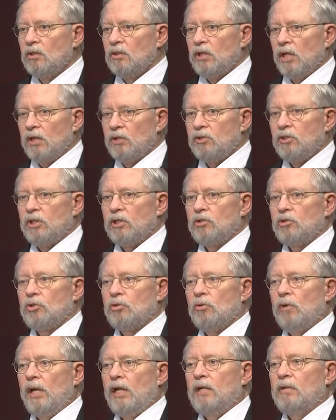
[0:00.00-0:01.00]
testing's
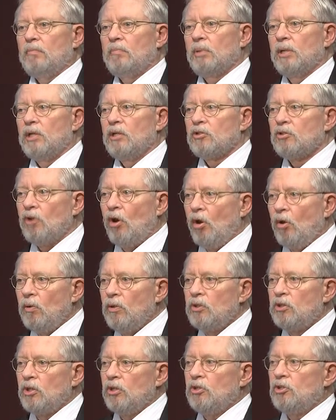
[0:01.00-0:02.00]
great, but it's
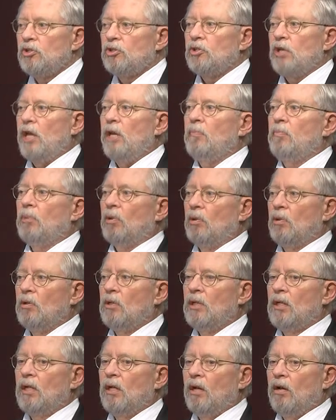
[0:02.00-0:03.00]
always a sample
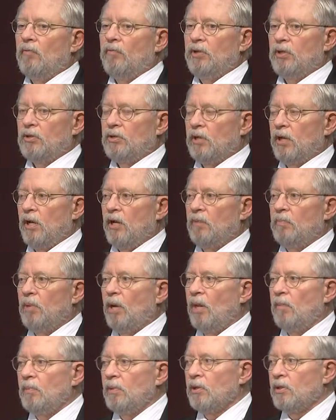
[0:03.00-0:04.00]
of the entire
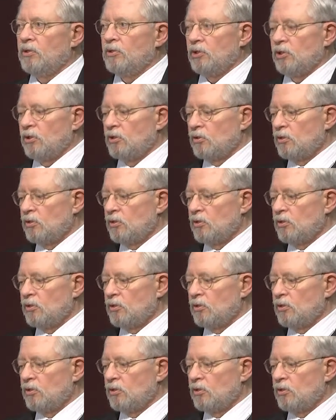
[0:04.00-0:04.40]
population.